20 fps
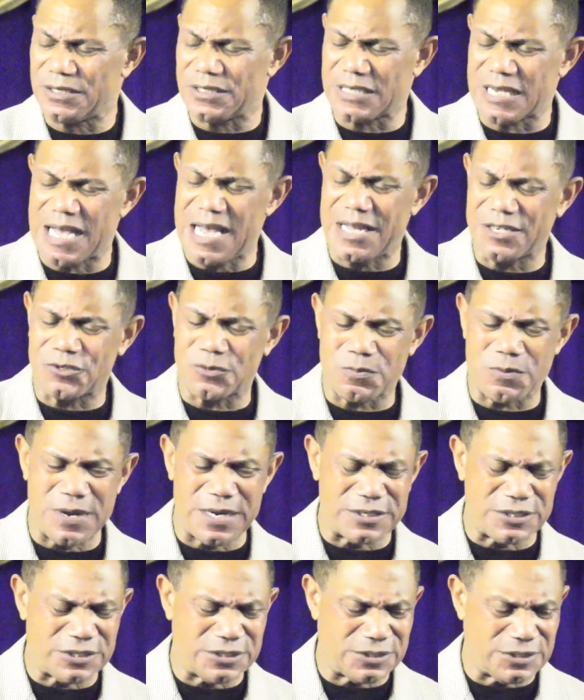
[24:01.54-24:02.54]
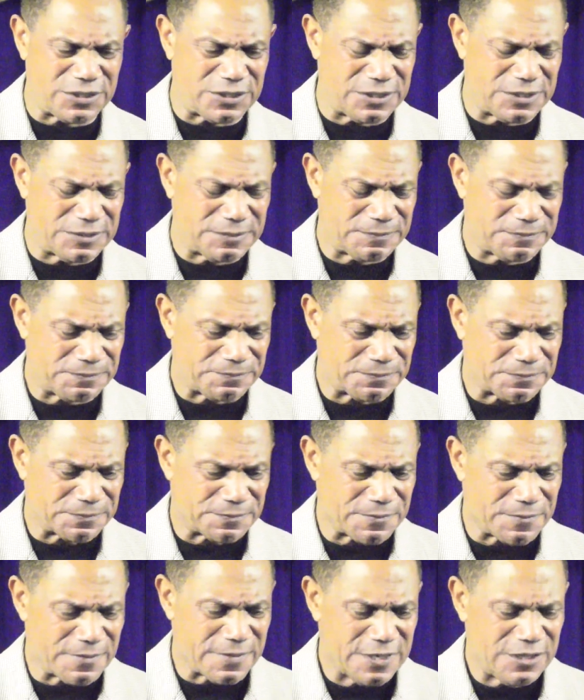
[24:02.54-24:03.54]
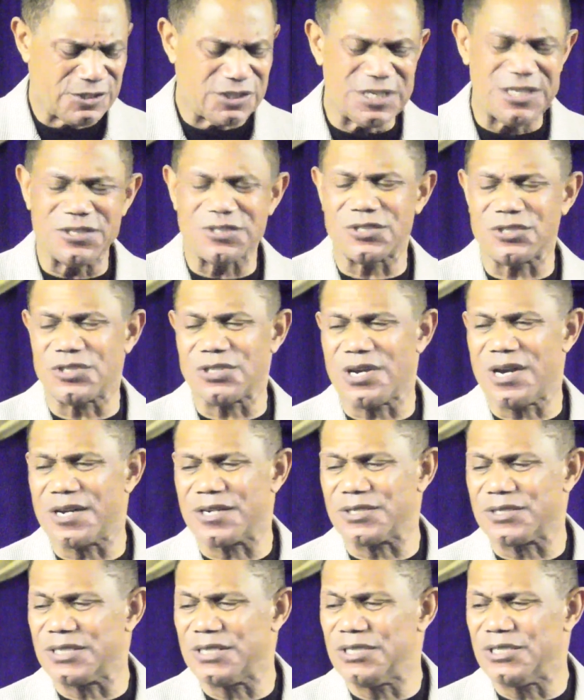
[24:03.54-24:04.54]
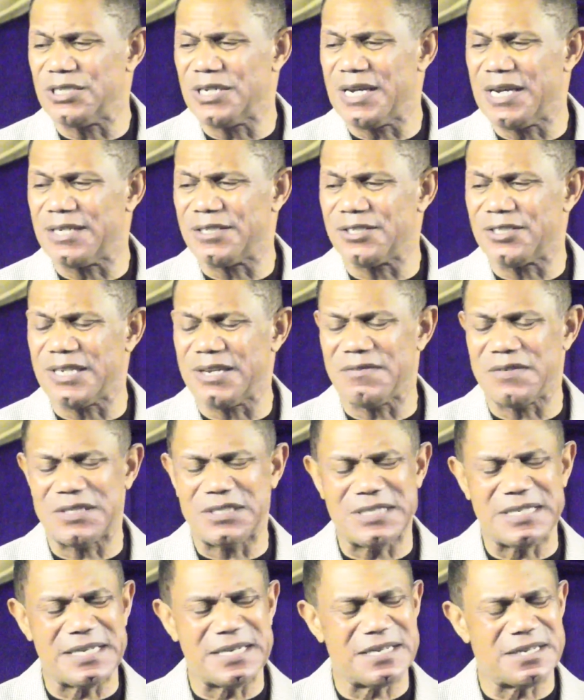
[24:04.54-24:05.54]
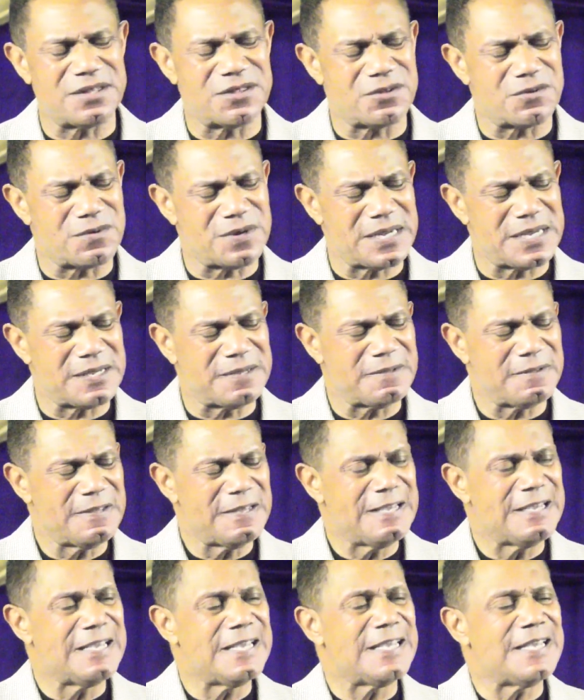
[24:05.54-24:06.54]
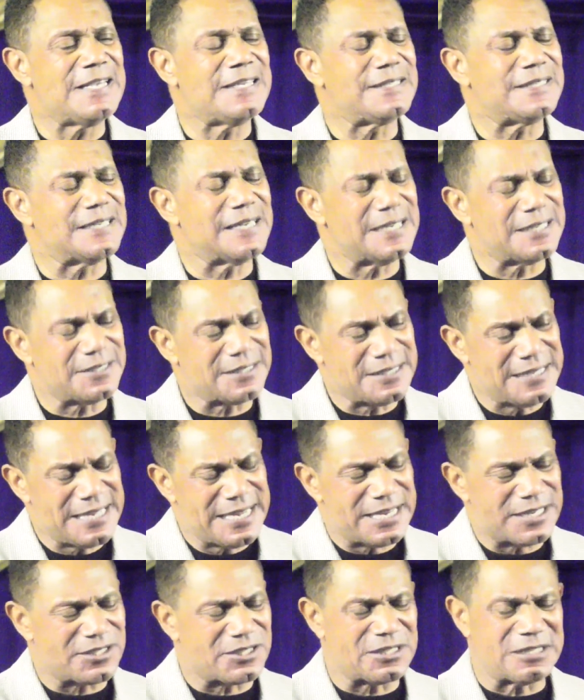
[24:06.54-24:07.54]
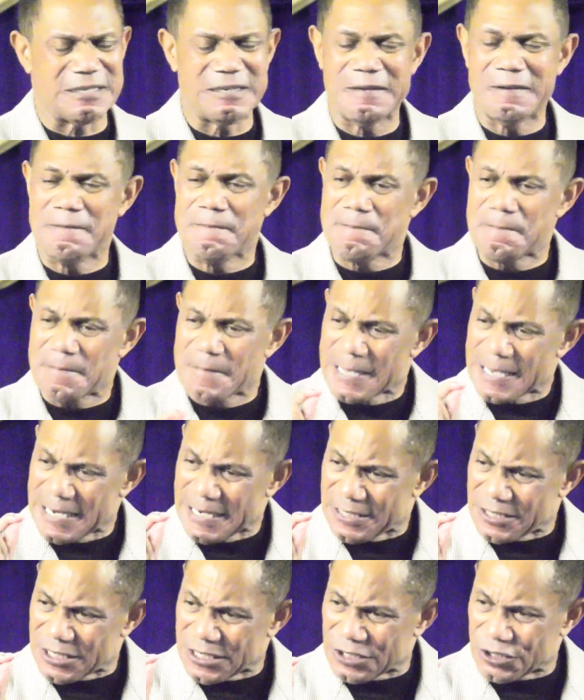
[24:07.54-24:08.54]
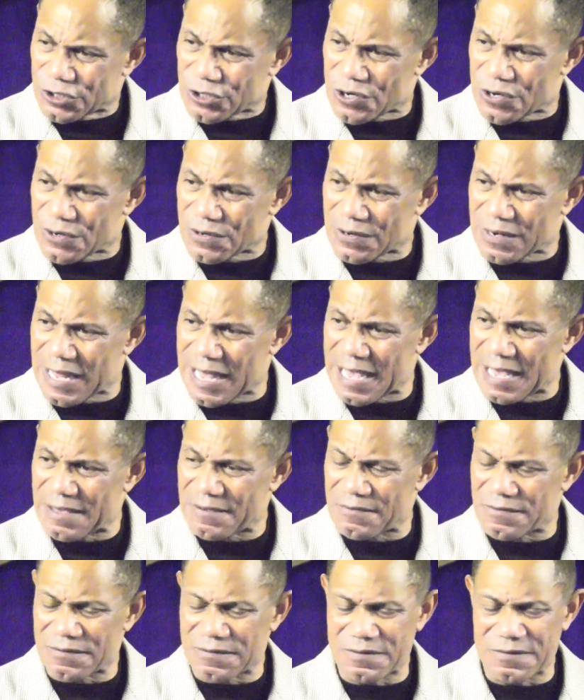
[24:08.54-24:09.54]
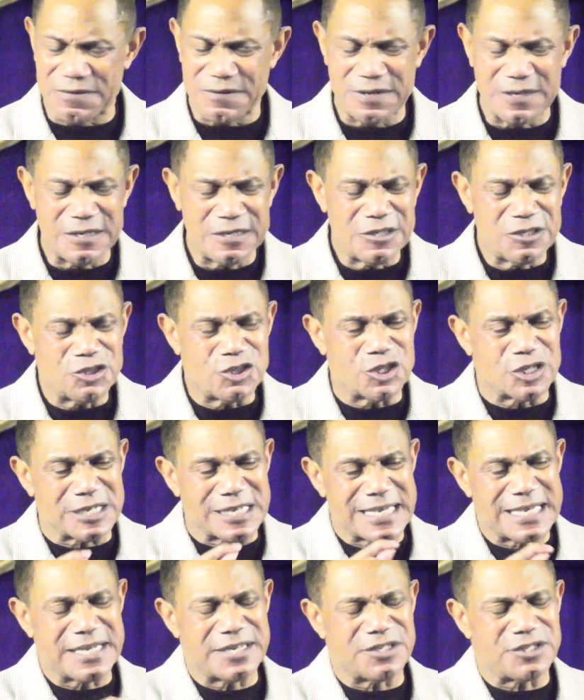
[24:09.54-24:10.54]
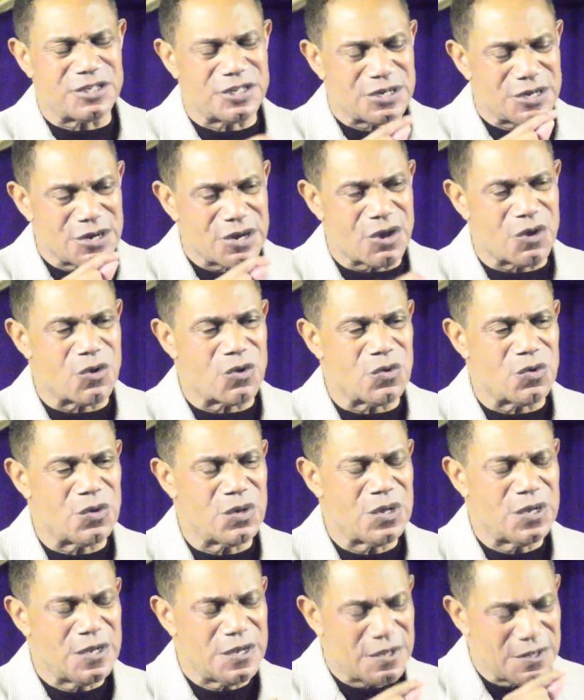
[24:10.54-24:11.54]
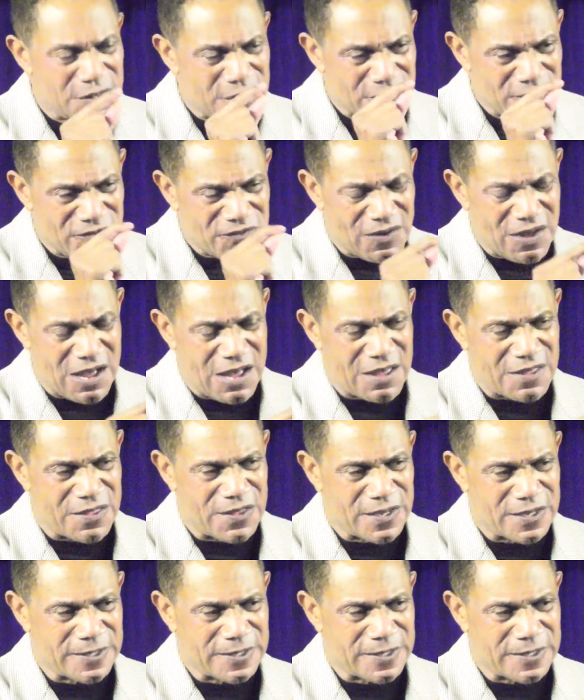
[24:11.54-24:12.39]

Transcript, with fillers: God's presence? Jesus taught us in John seventeen and three, he says, this is eternal life, to get to know the Father